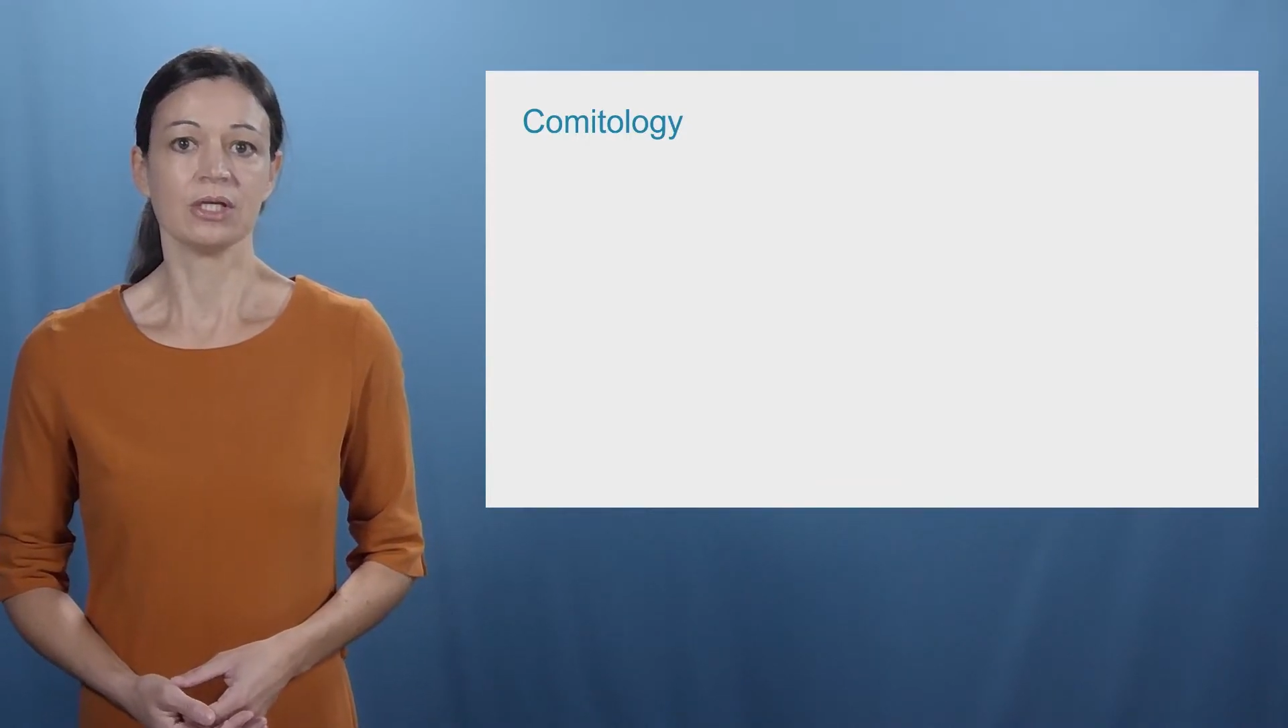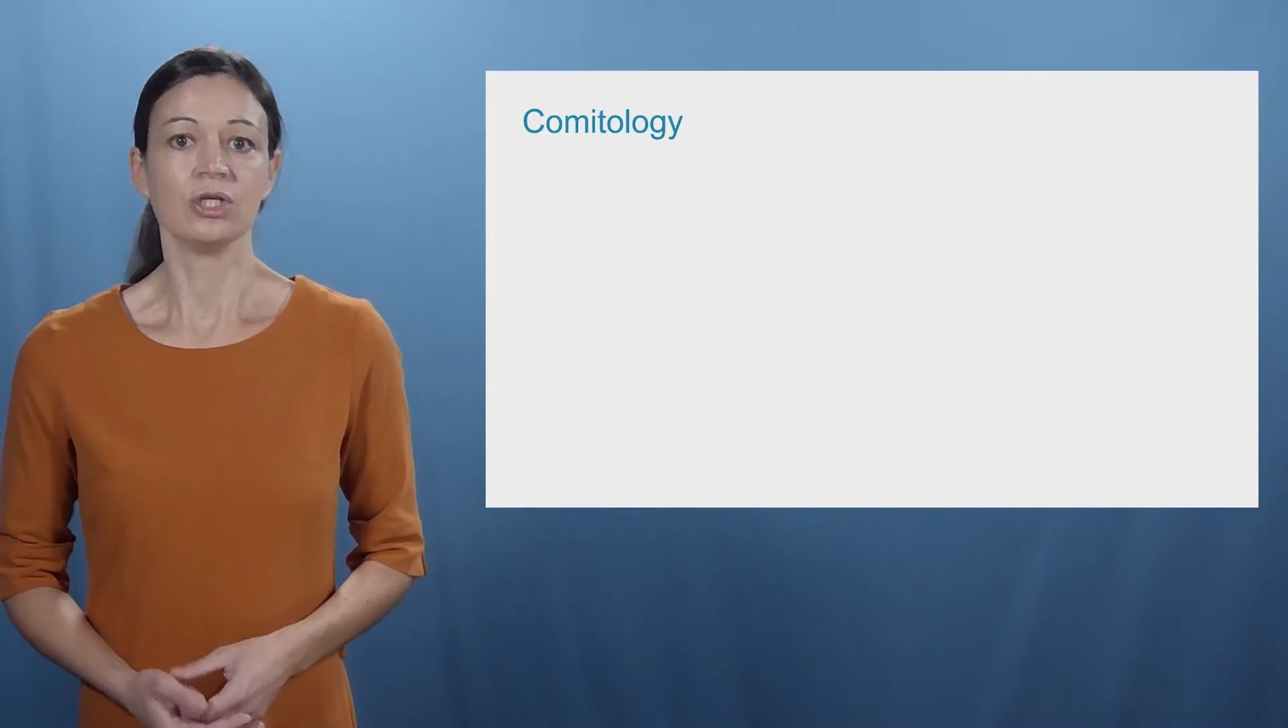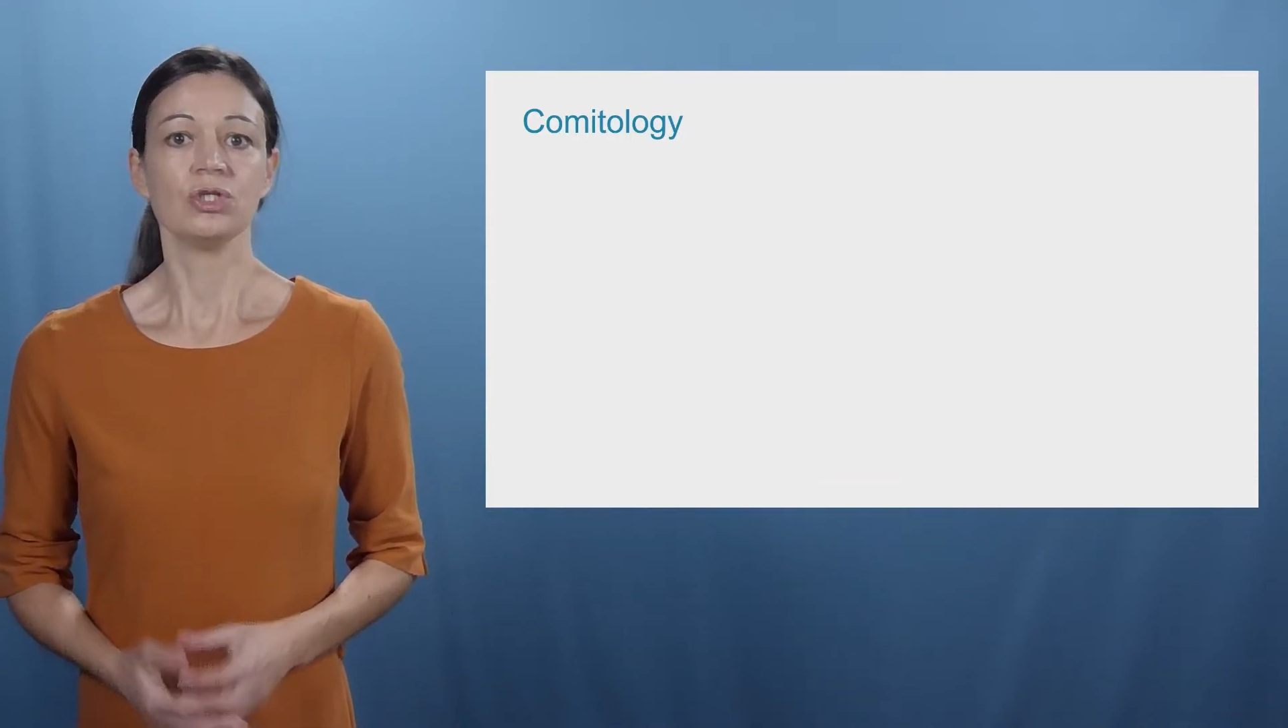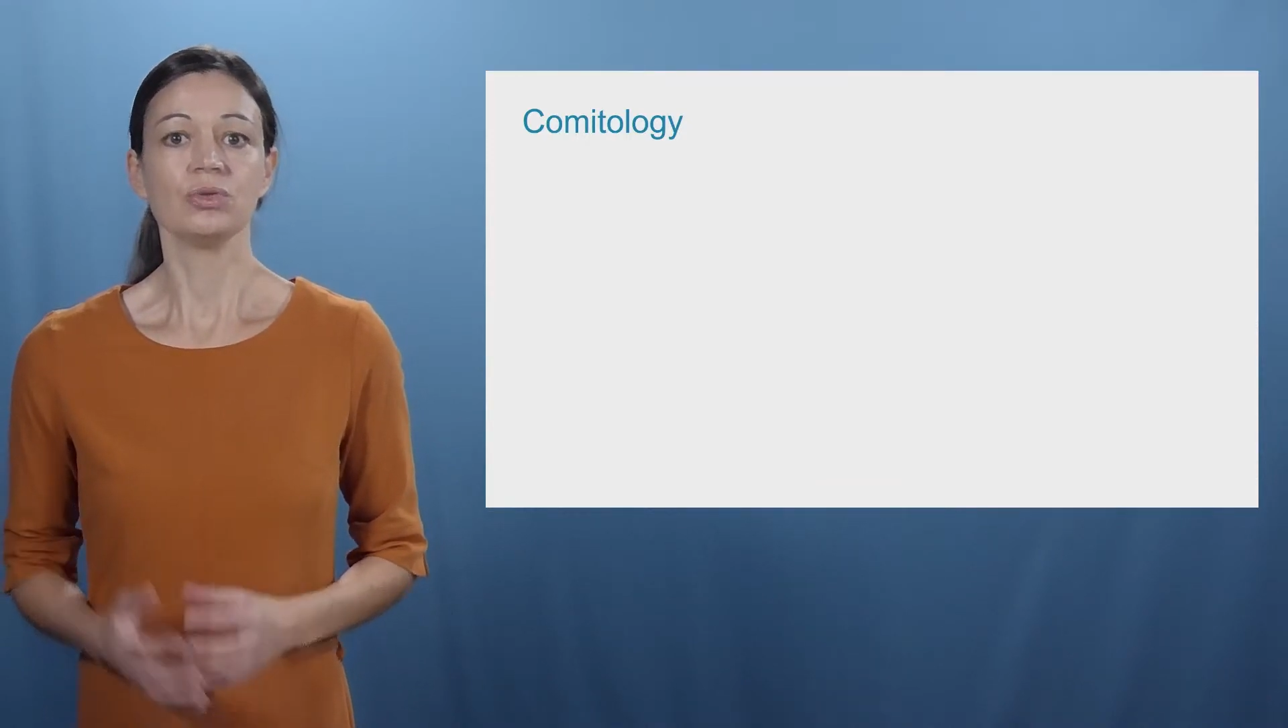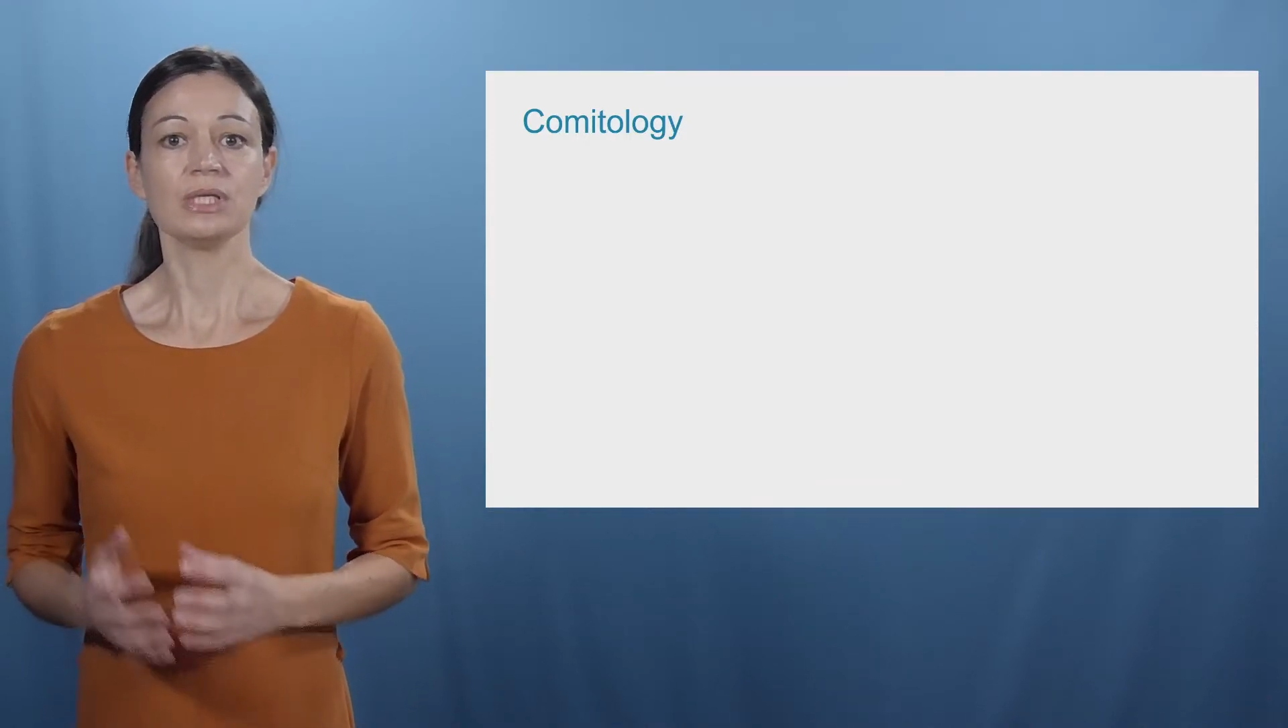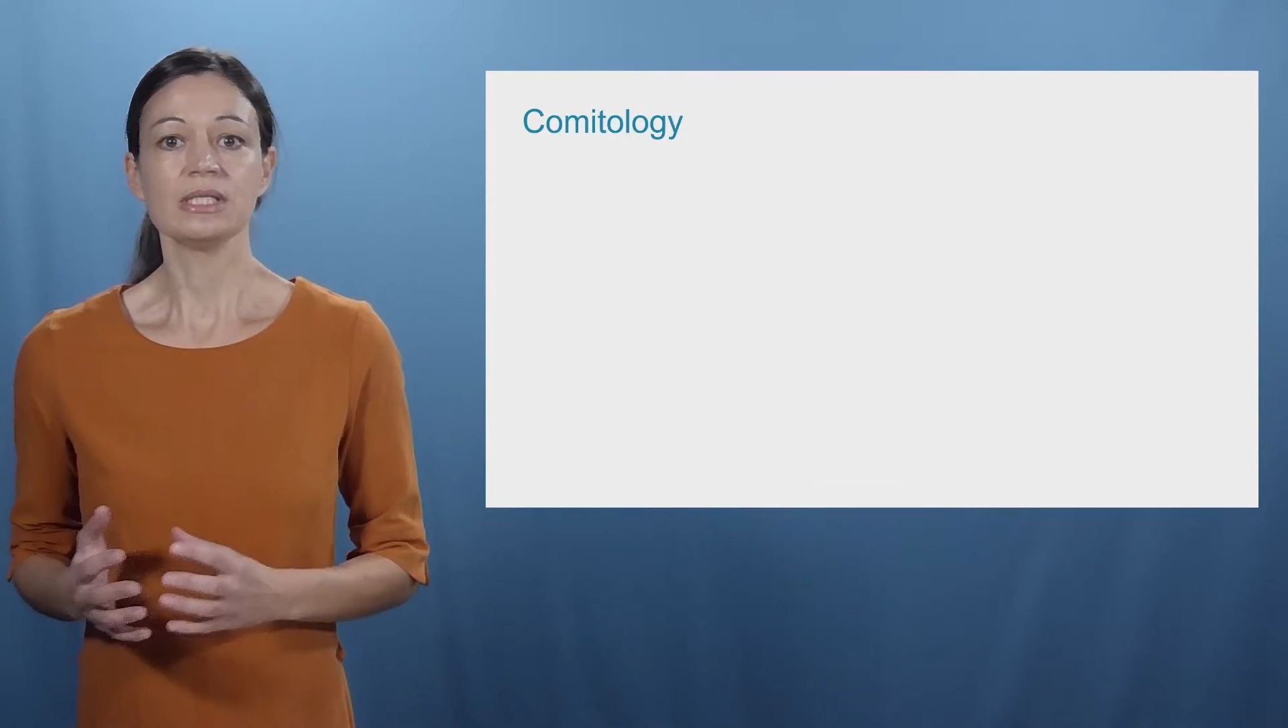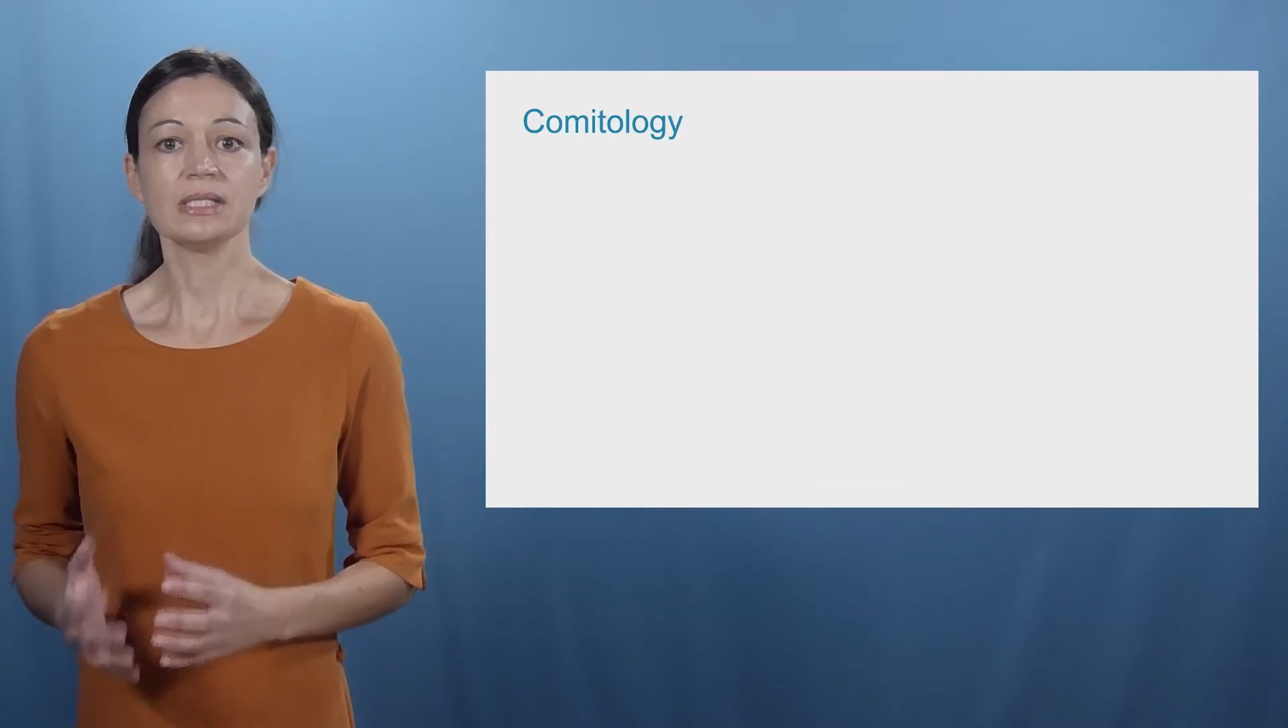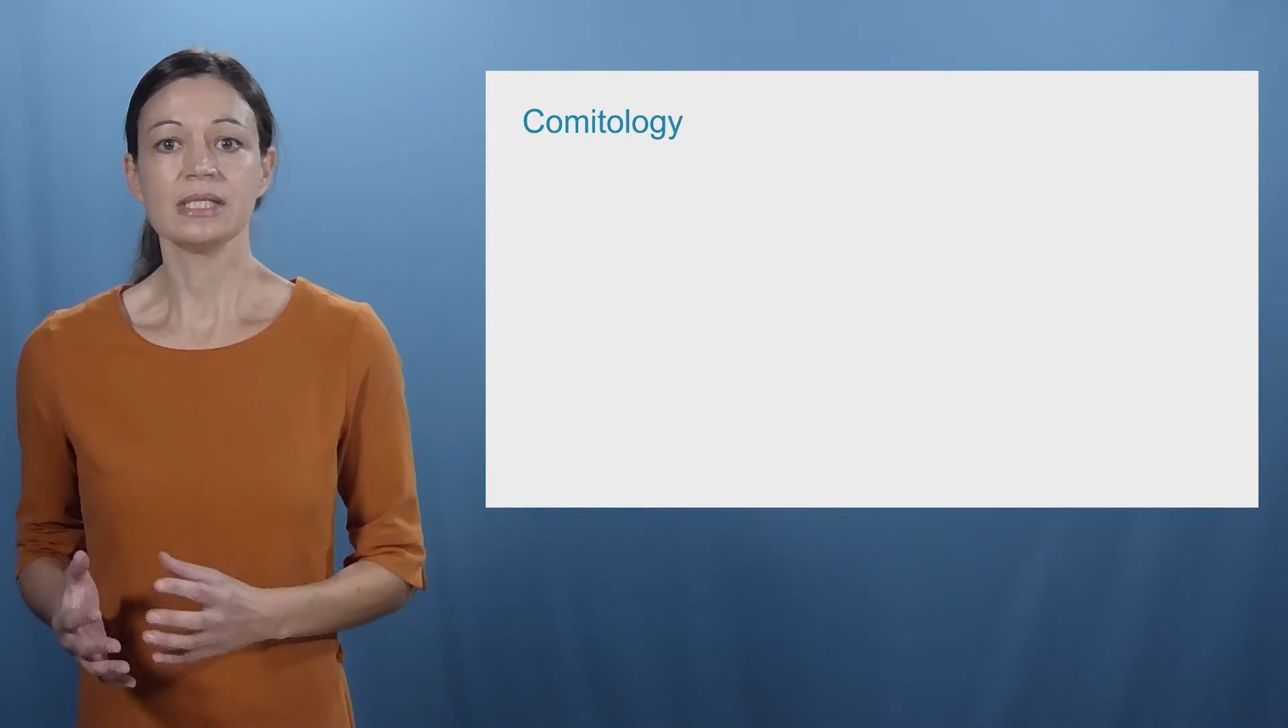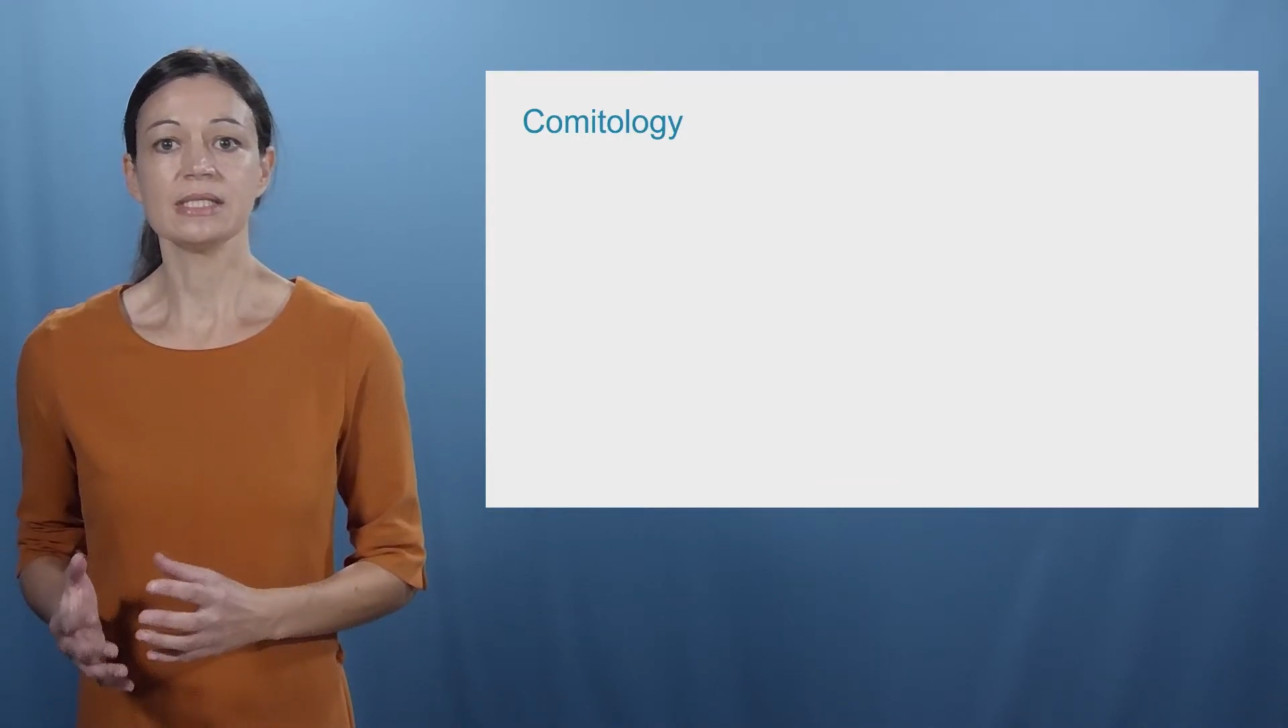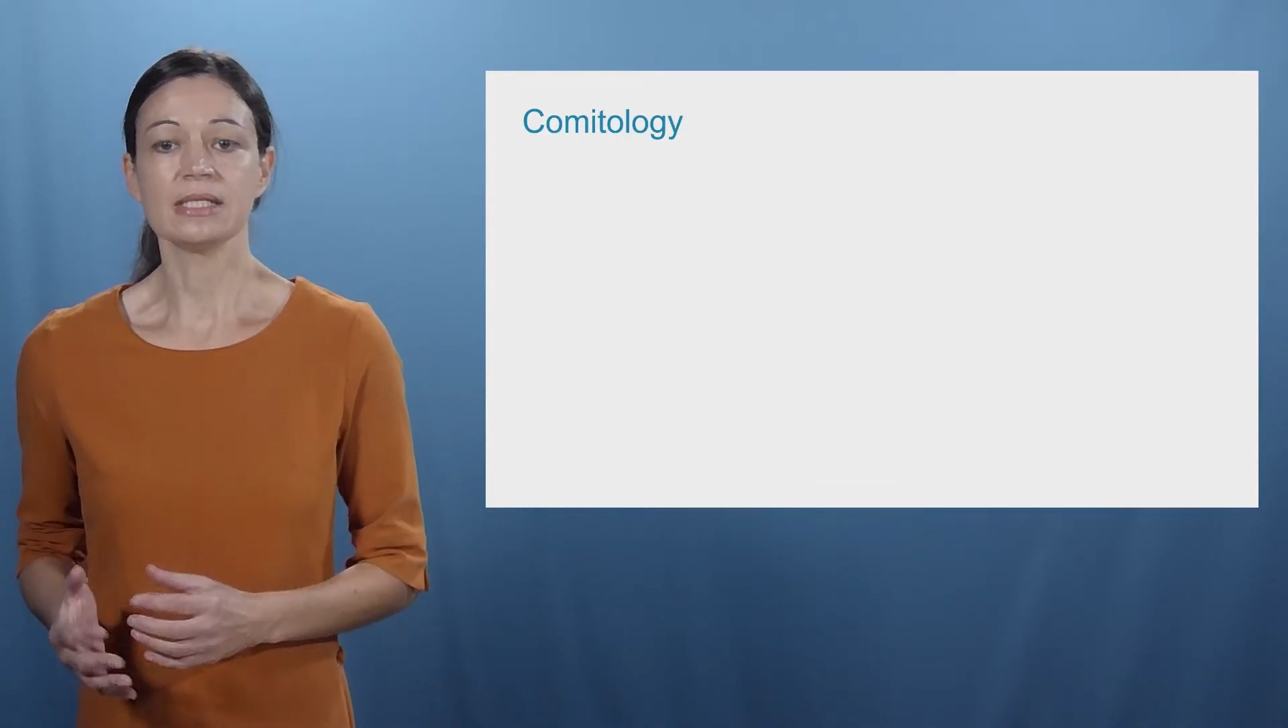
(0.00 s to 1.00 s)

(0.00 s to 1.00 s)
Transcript: to assist